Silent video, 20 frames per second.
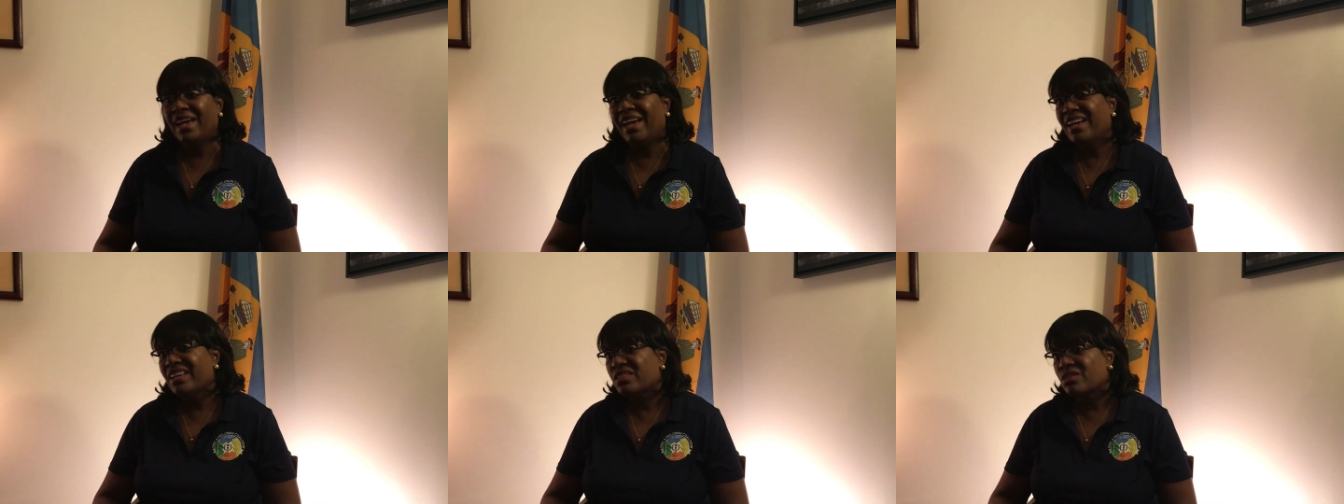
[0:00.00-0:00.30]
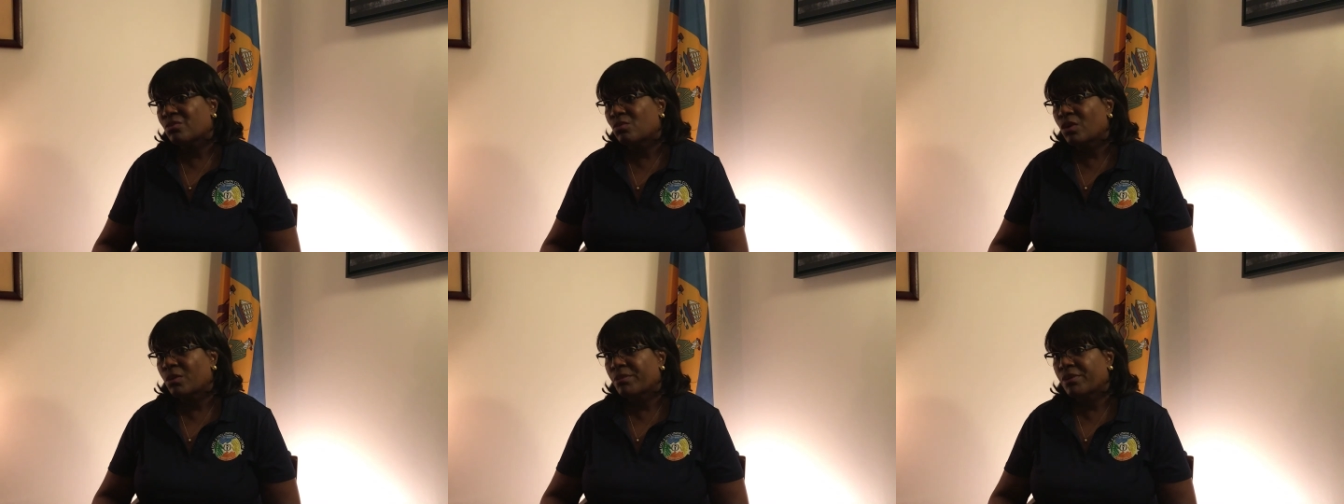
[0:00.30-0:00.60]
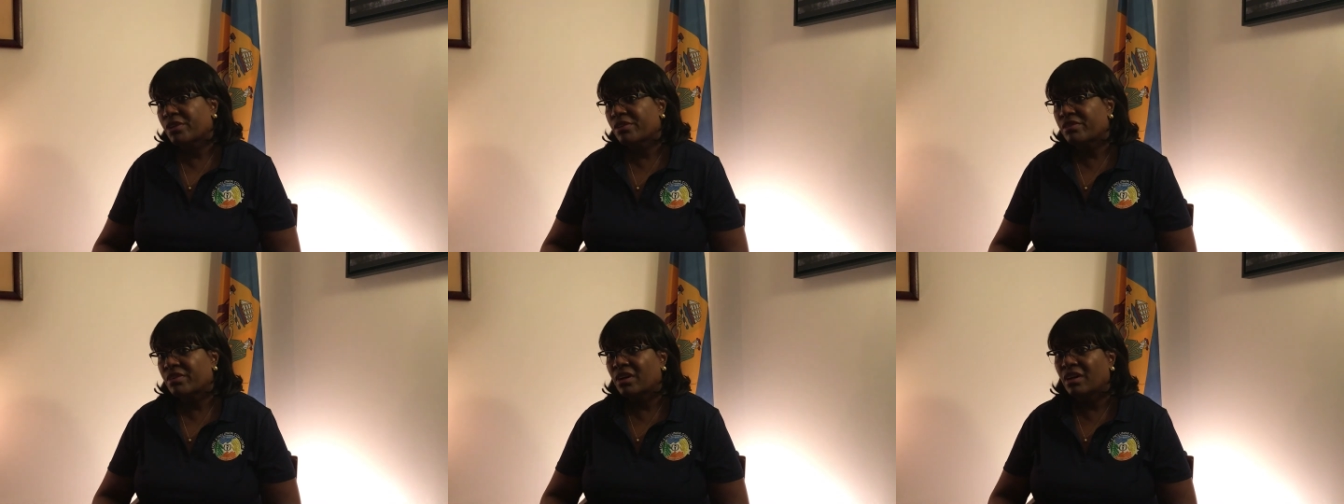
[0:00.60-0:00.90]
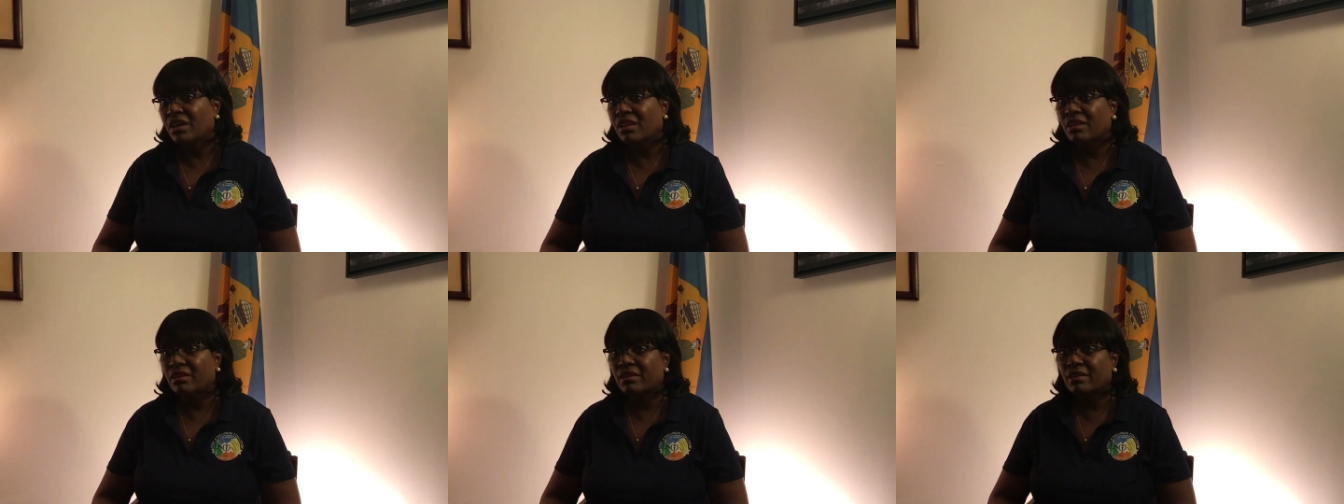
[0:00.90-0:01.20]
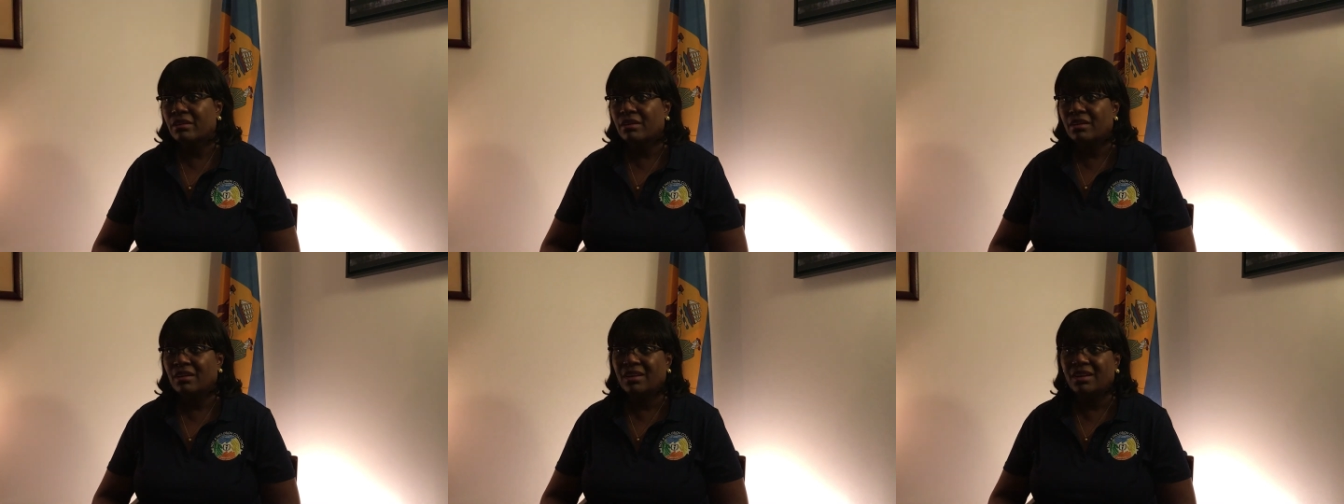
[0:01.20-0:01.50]
As a woman of color,
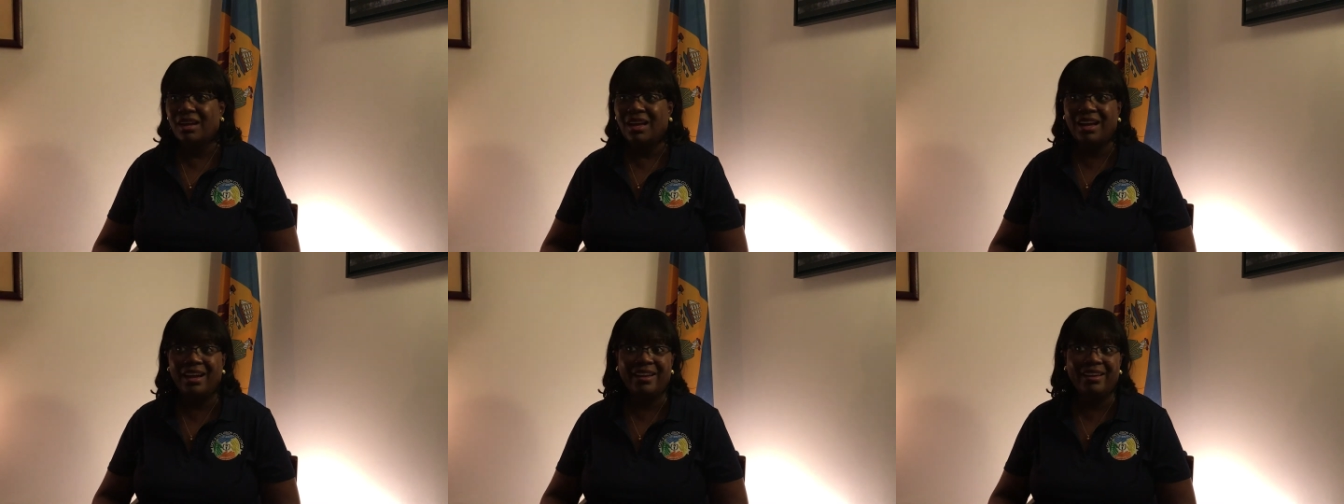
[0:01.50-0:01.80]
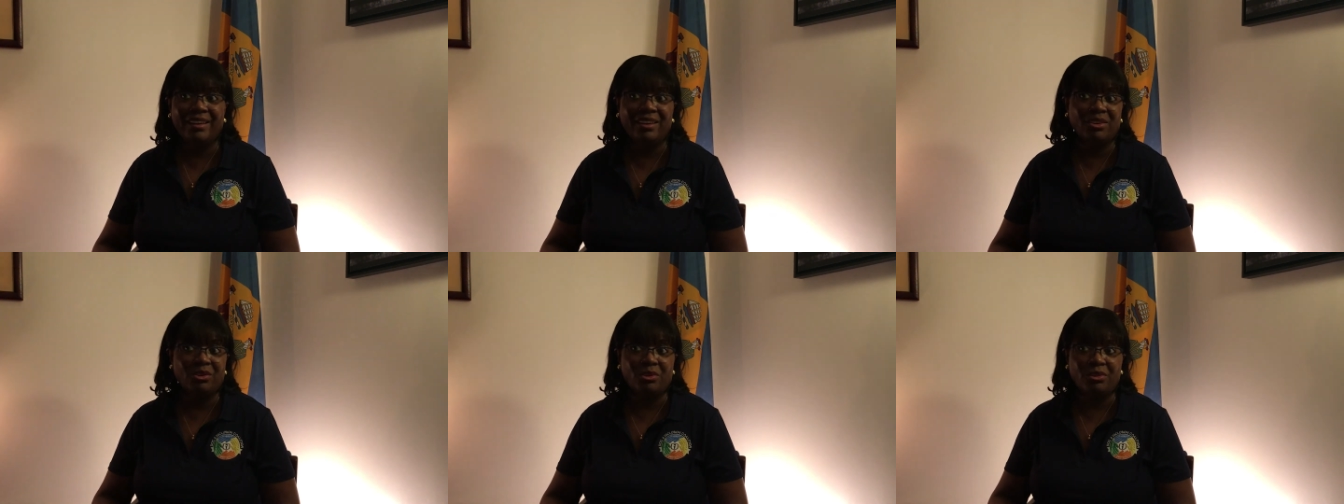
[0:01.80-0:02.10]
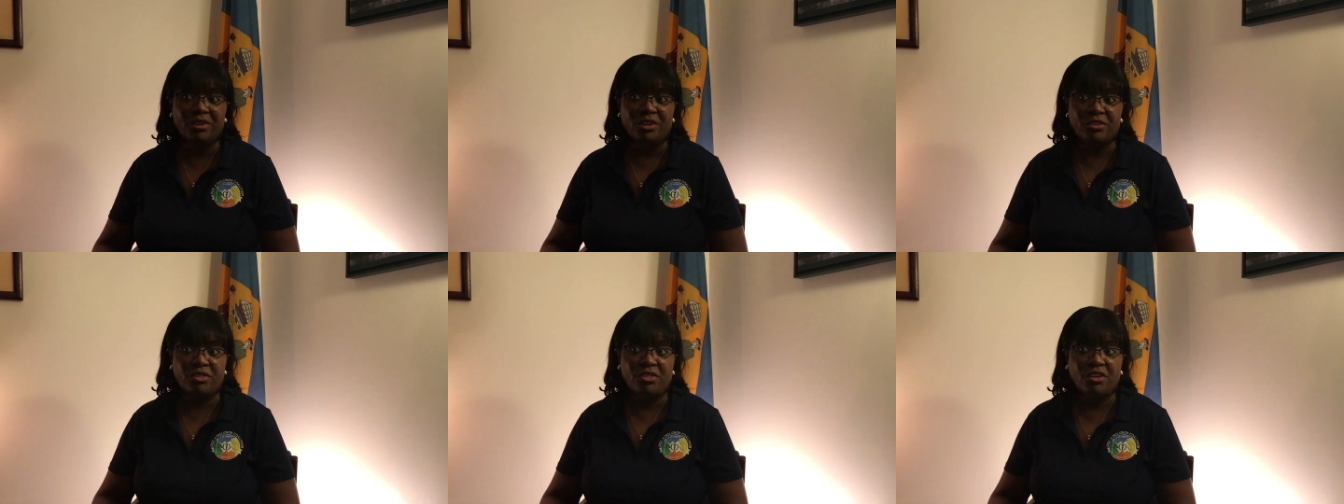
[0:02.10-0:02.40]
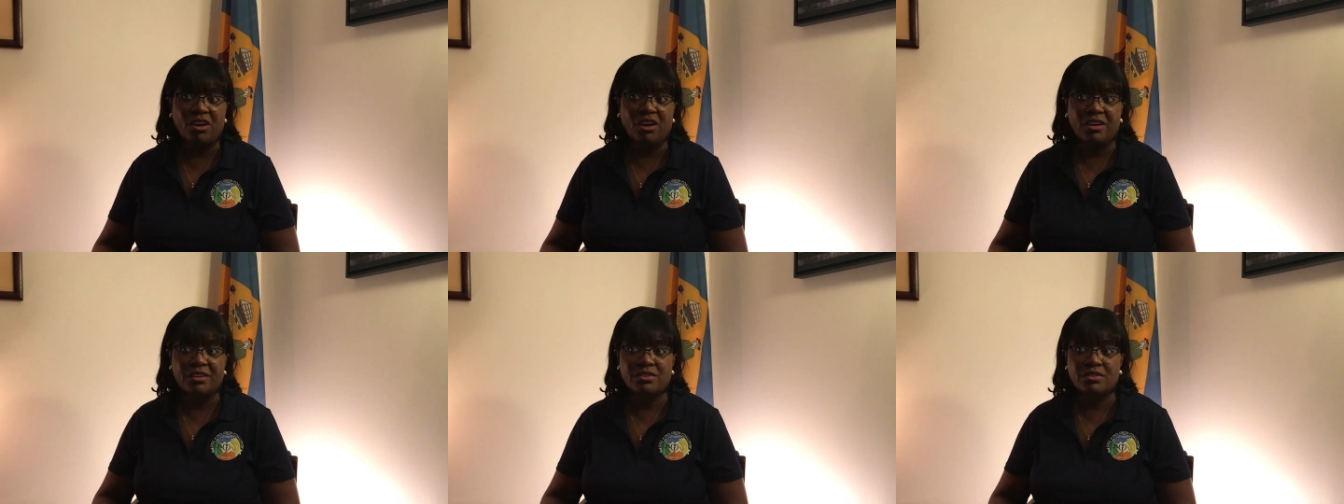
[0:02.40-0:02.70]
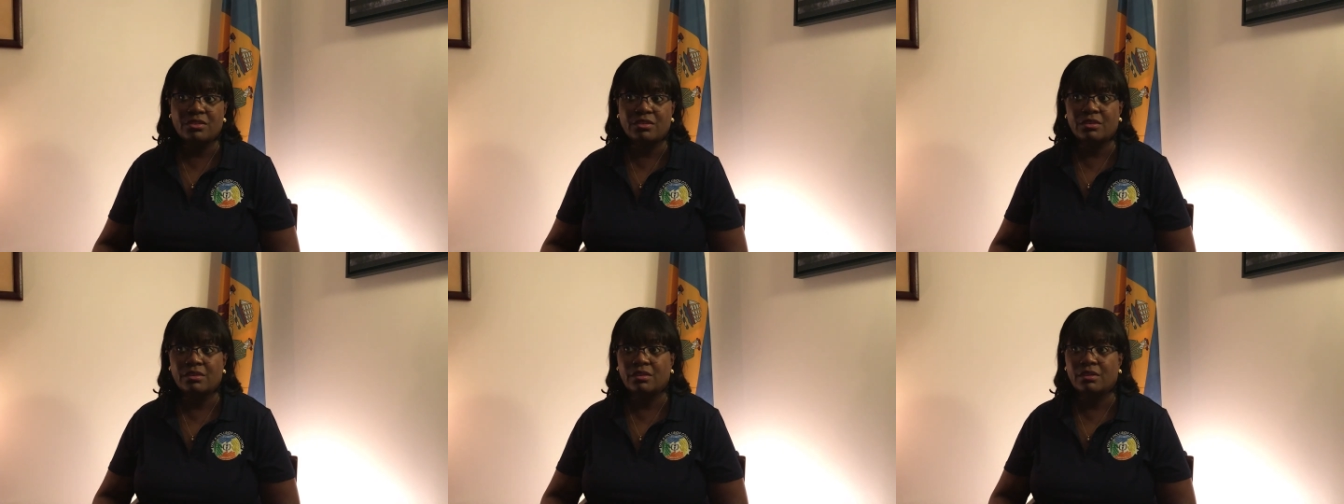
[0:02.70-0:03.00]
I echo their
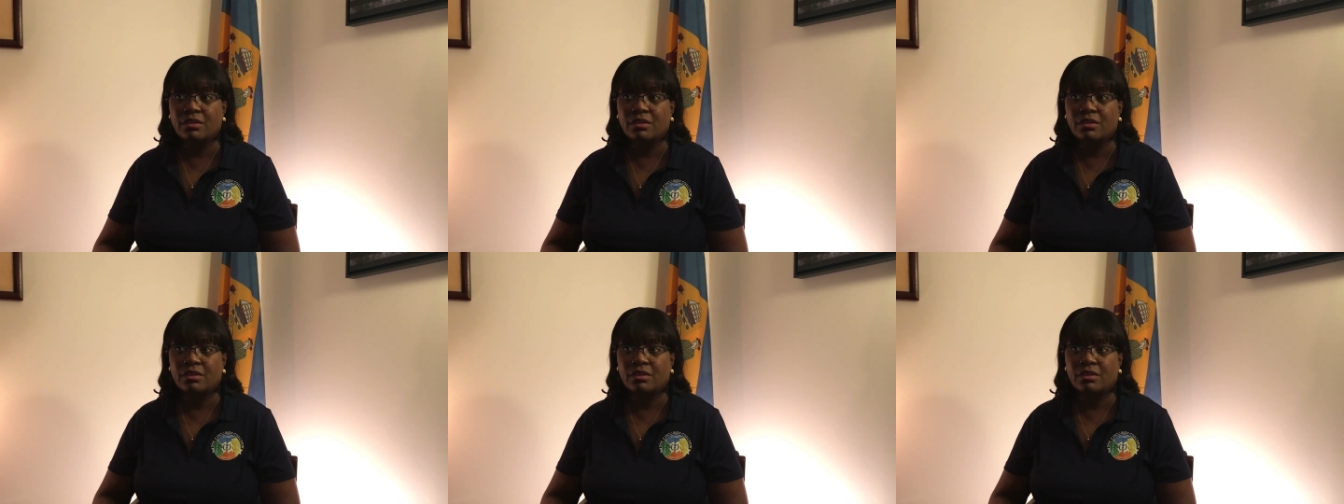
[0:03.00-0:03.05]
thoughts.